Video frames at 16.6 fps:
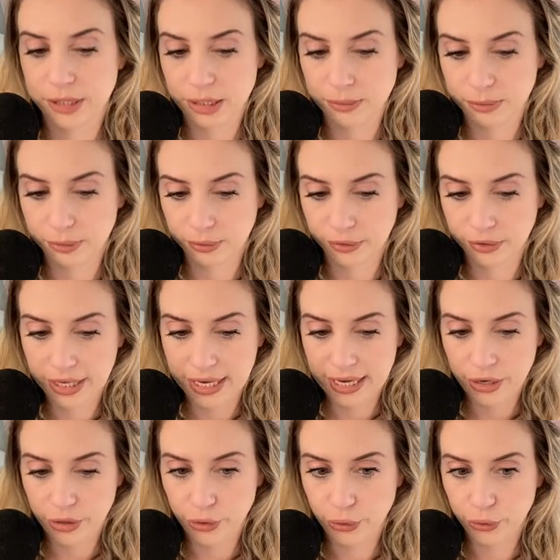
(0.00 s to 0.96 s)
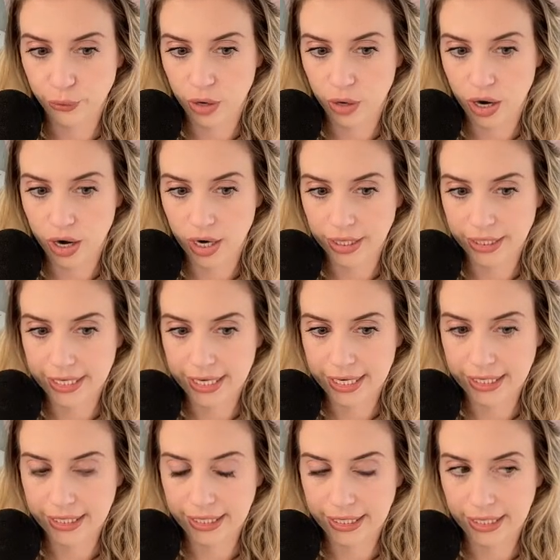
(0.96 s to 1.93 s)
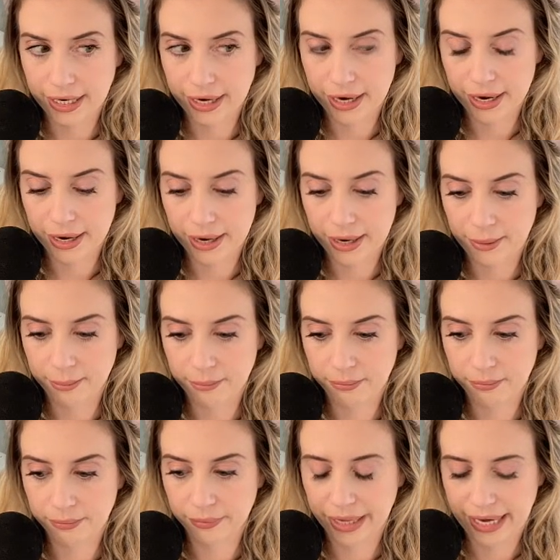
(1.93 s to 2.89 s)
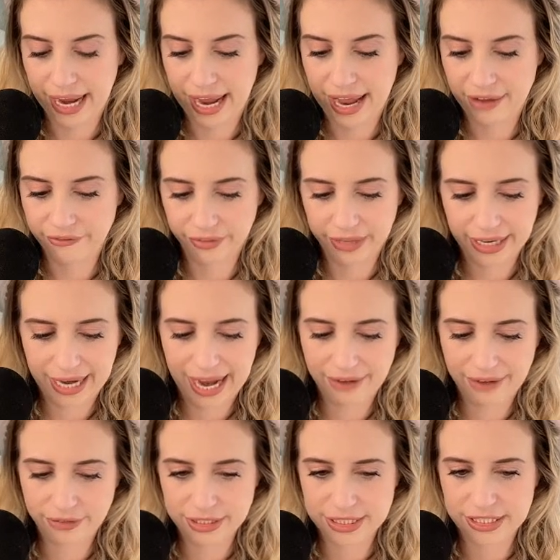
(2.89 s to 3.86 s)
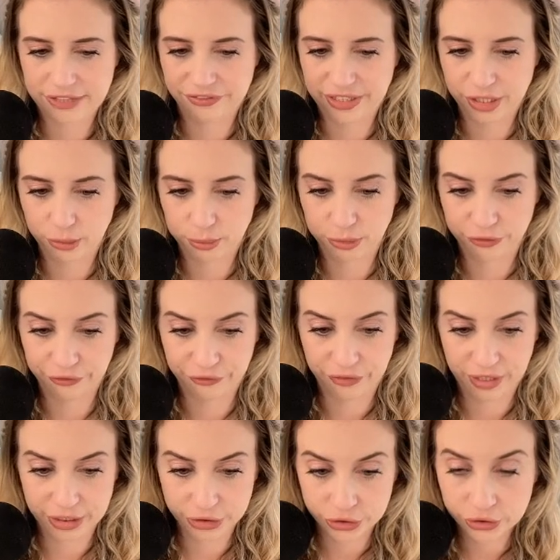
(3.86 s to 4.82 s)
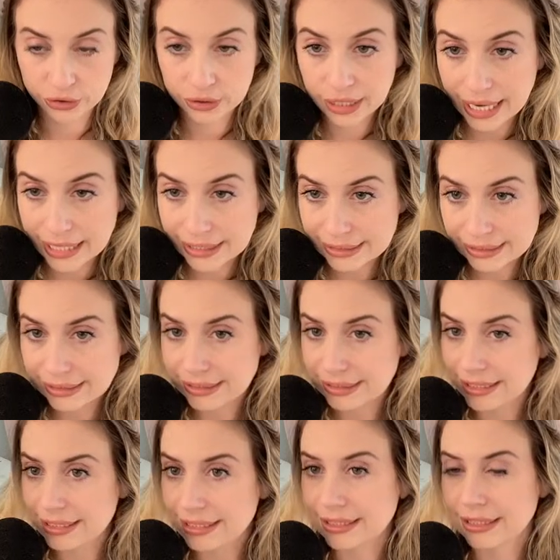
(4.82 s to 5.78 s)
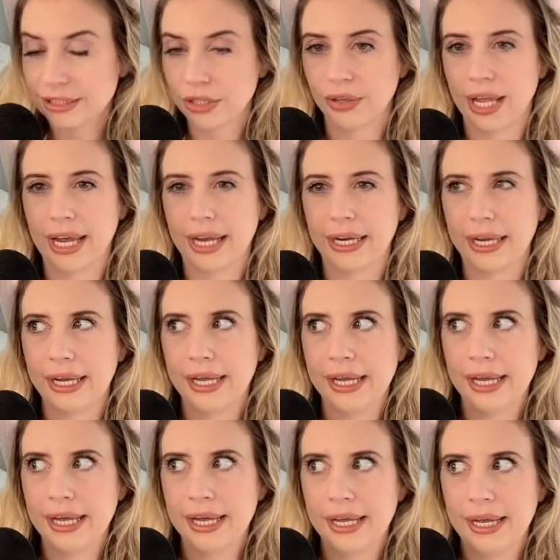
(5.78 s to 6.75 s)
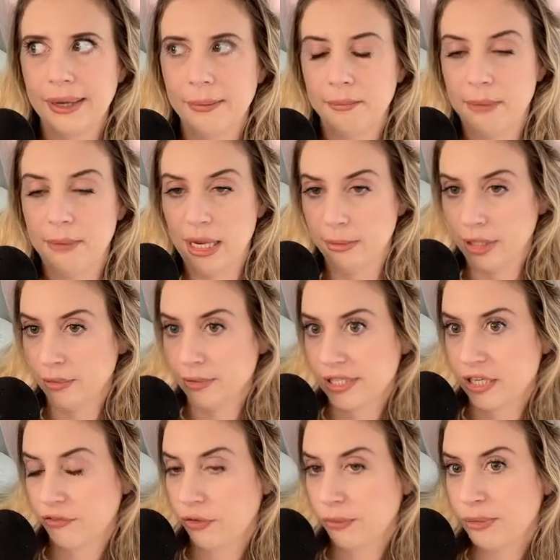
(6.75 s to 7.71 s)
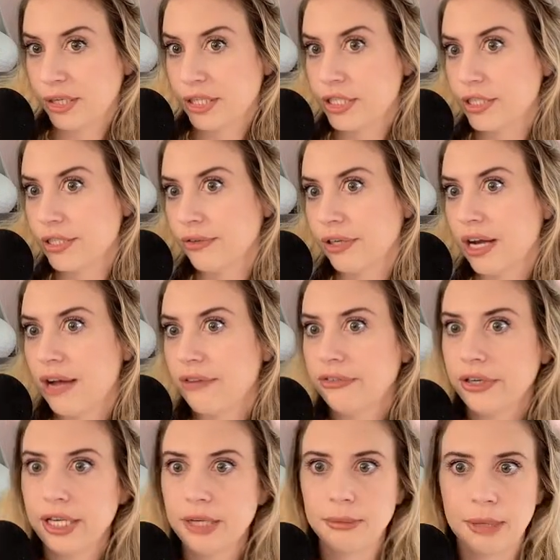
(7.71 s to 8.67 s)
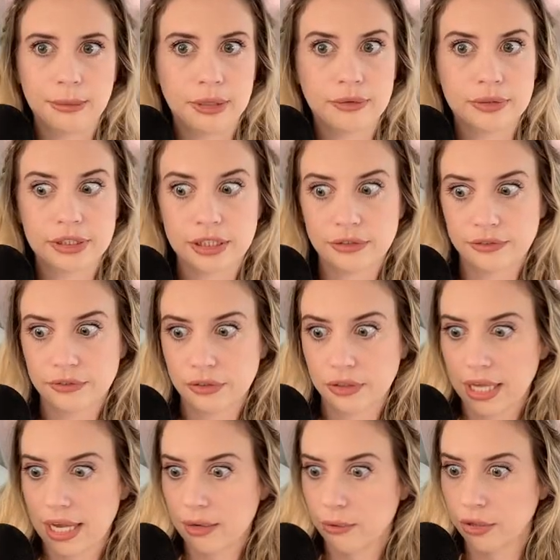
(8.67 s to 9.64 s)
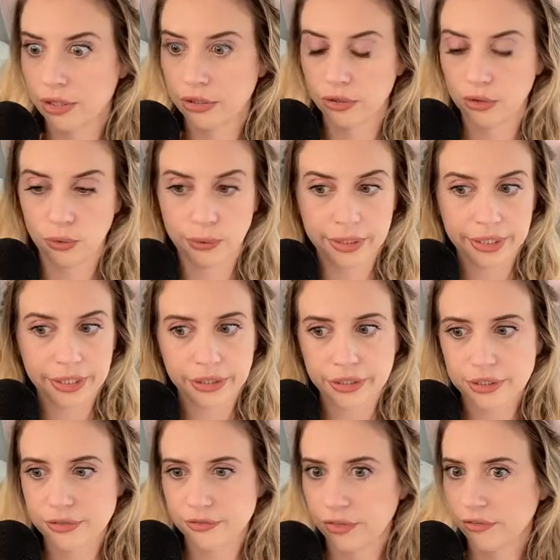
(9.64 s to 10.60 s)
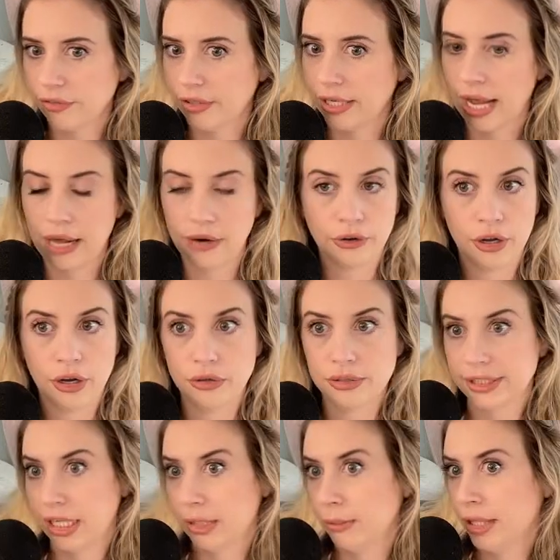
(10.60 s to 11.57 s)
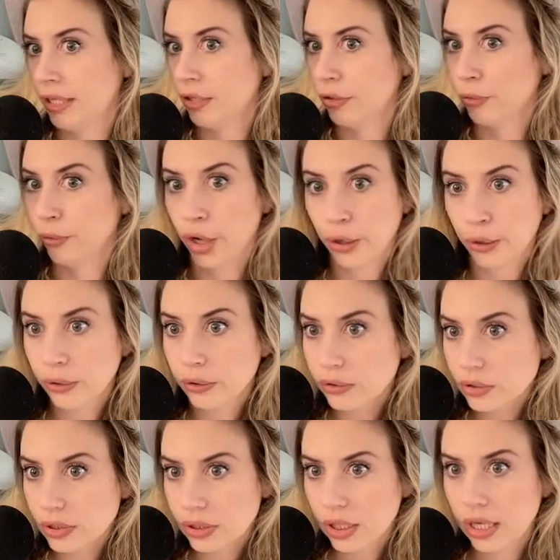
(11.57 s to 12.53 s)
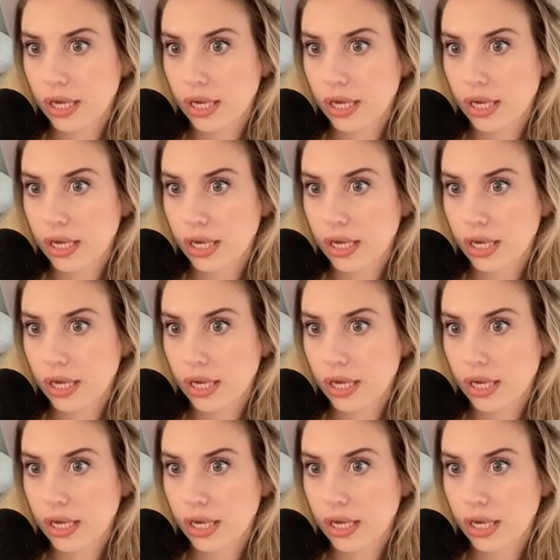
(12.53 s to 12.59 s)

people who are getting, having to defend their professional licenses. So, like, maybe he was there for Bridges to Recovery. Maybe he was there for, like, one of the lawyers, Vivian, I don't know, Samming, who knows?